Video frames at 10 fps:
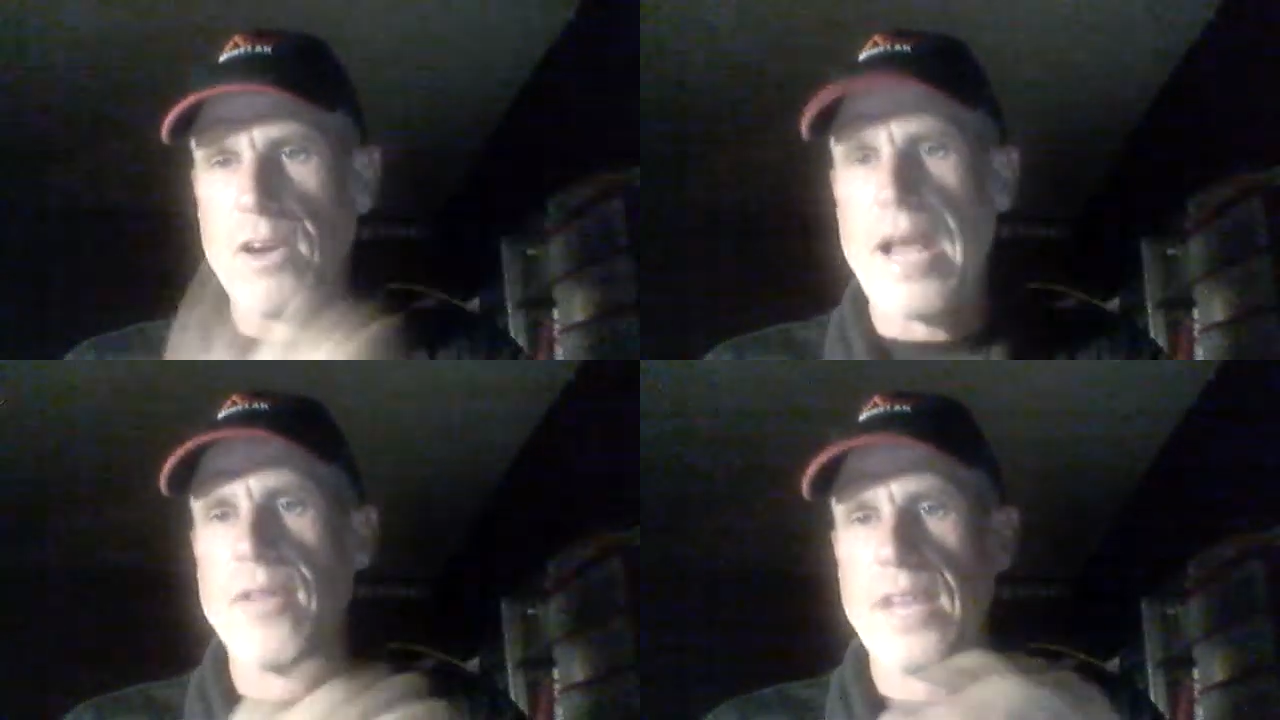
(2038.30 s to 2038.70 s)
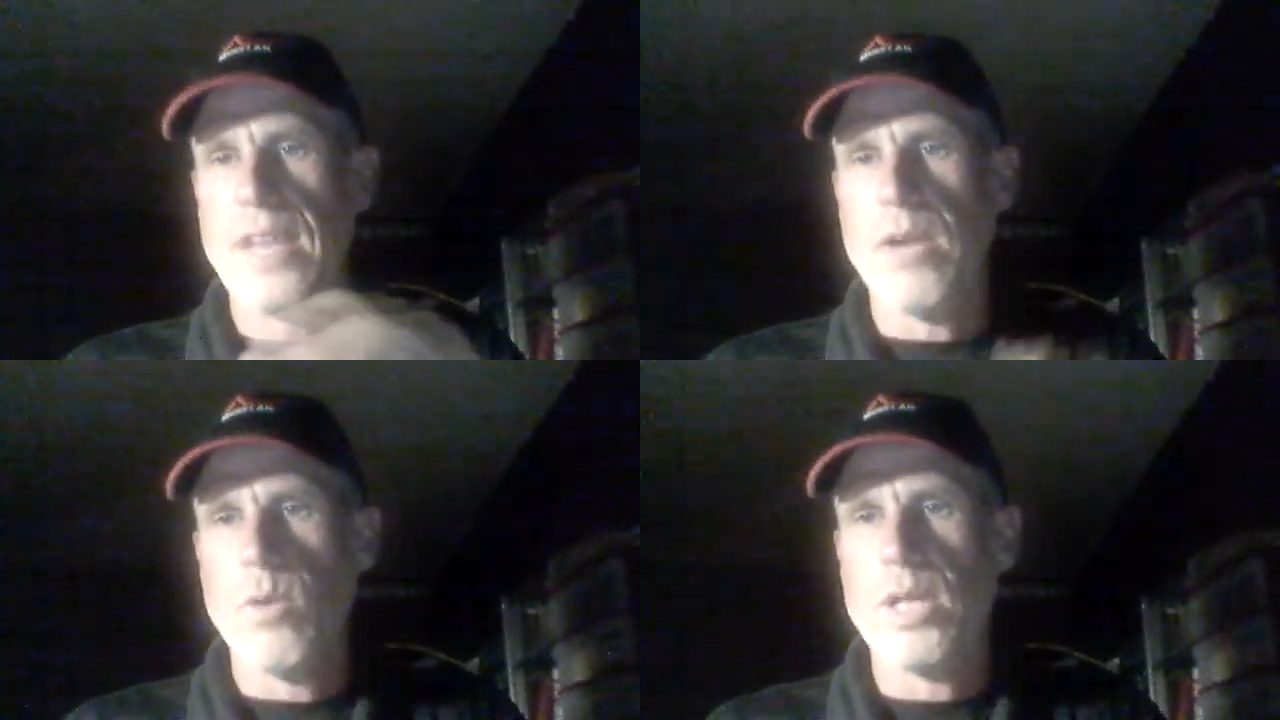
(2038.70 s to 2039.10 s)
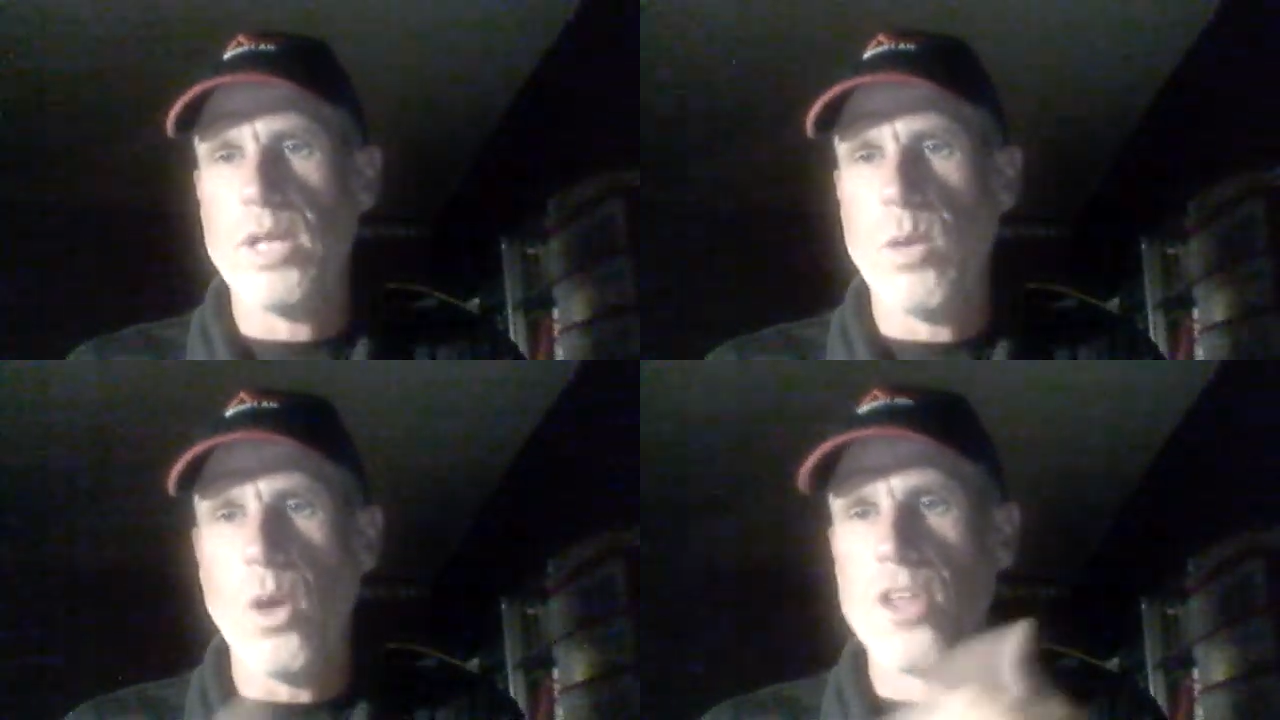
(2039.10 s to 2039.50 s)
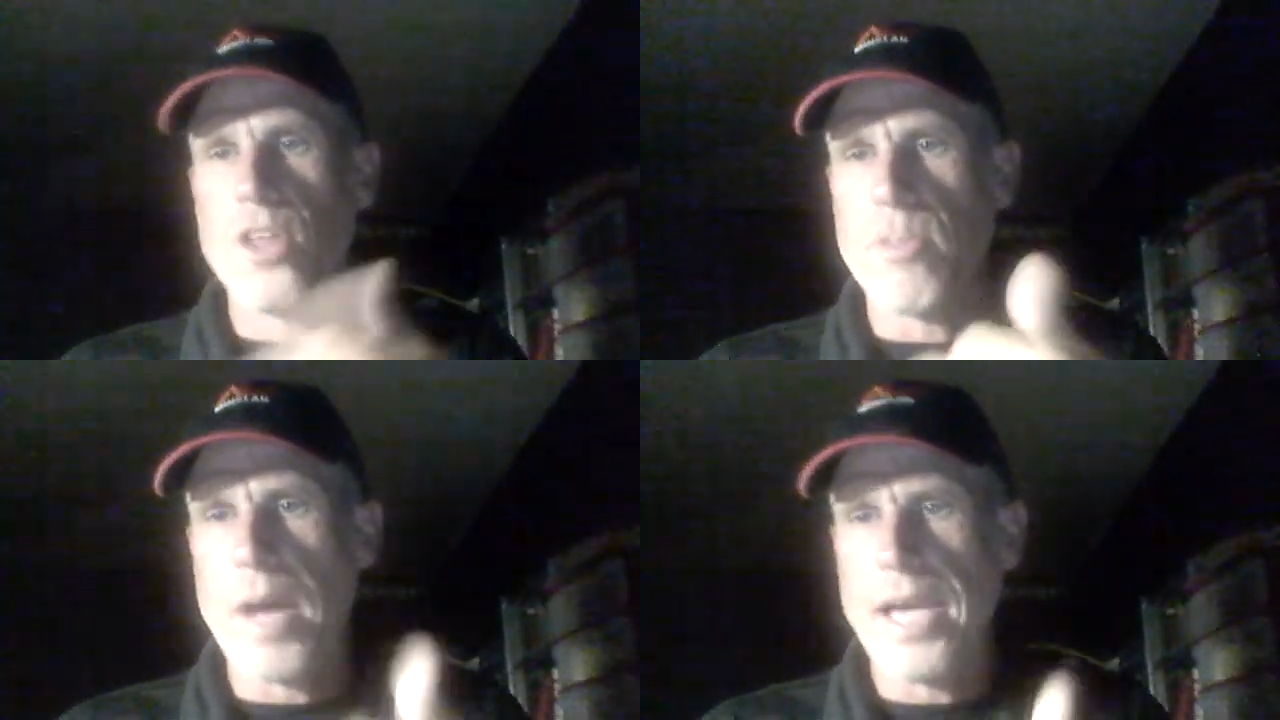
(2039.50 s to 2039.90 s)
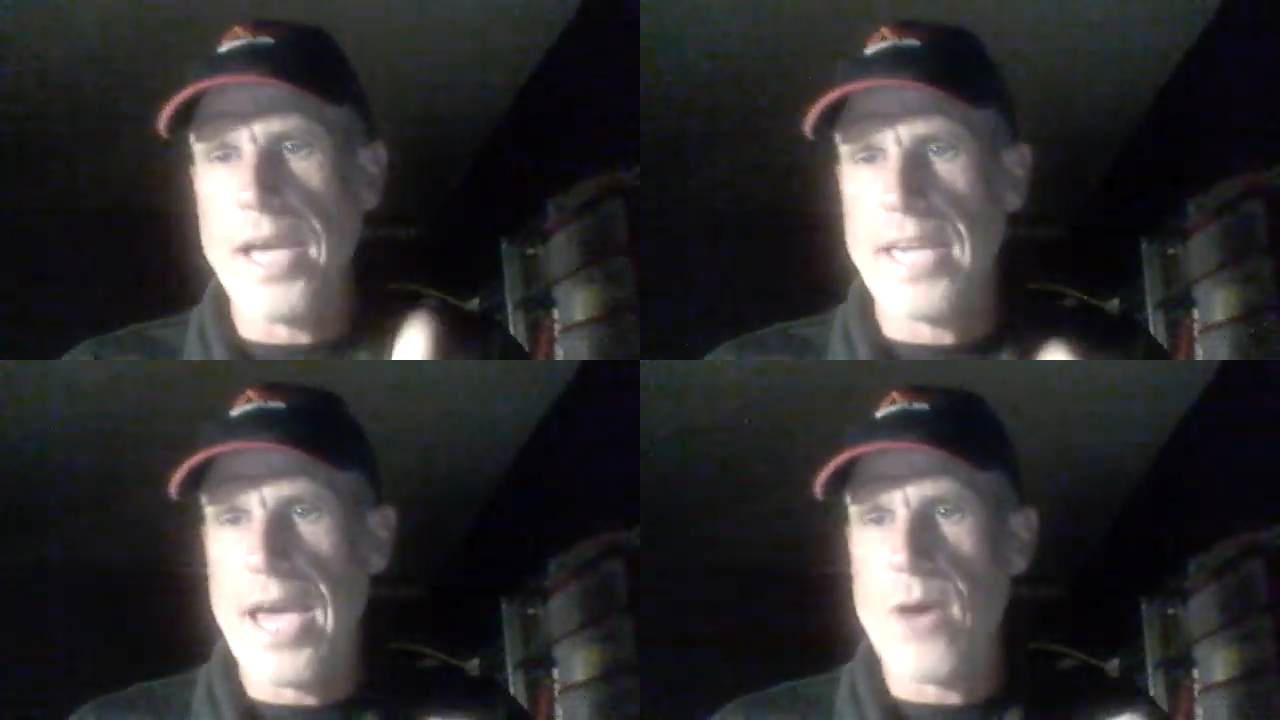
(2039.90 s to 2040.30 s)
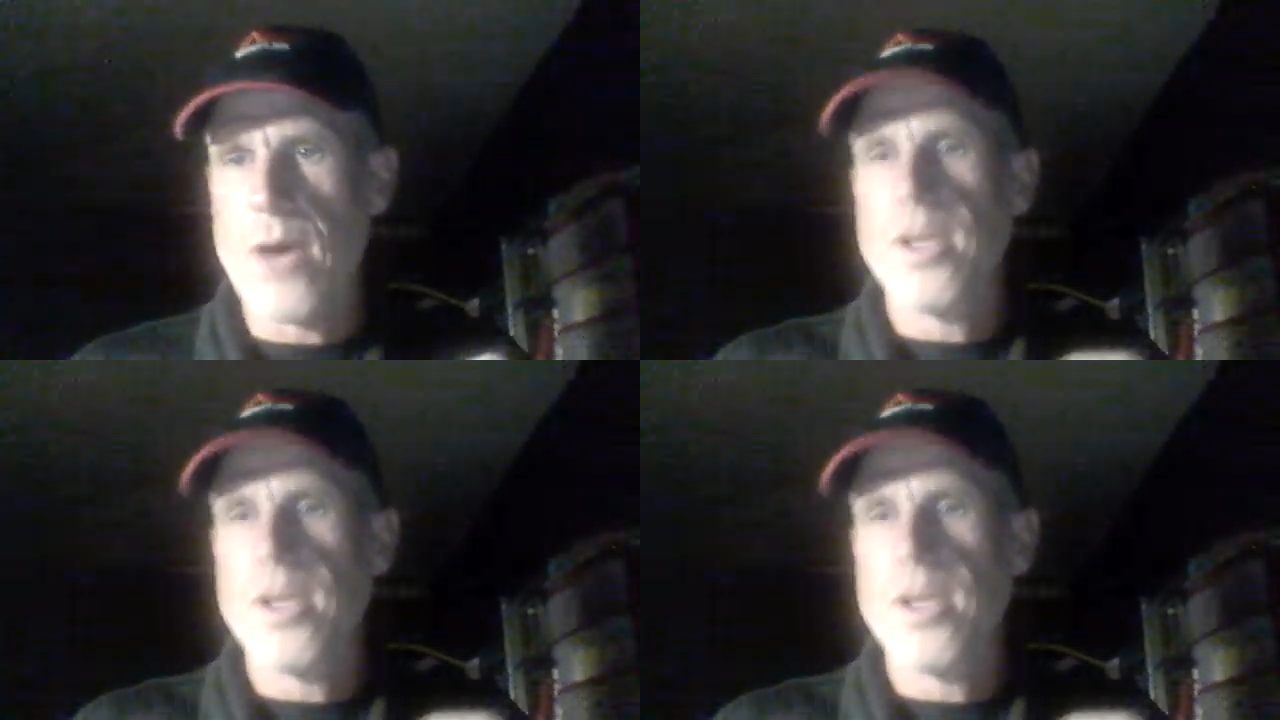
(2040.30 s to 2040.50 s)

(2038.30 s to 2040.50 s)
out that it really was my account.